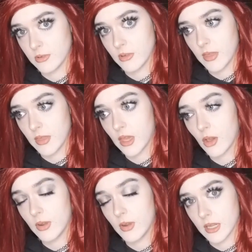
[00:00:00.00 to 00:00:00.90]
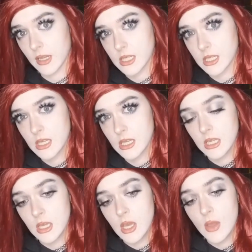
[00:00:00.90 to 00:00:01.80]
happens, I think
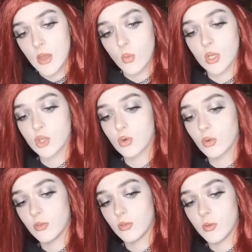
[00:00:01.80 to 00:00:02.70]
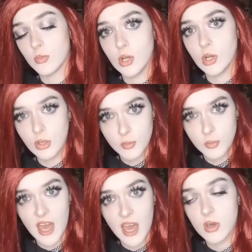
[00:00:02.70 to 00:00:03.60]
overnight, which causes them
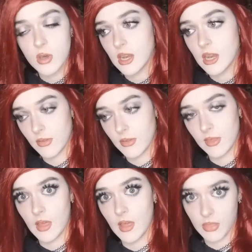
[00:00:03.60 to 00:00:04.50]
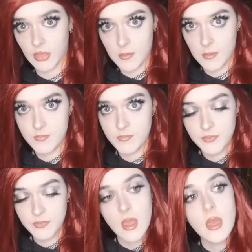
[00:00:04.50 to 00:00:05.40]
to lose power and everything like
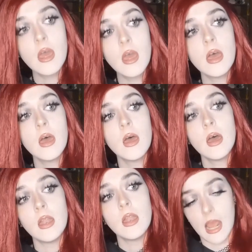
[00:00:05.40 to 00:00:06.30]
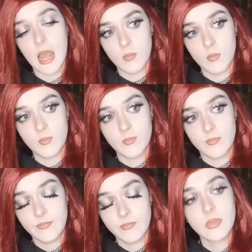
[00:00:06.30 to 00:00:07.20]
that. Now,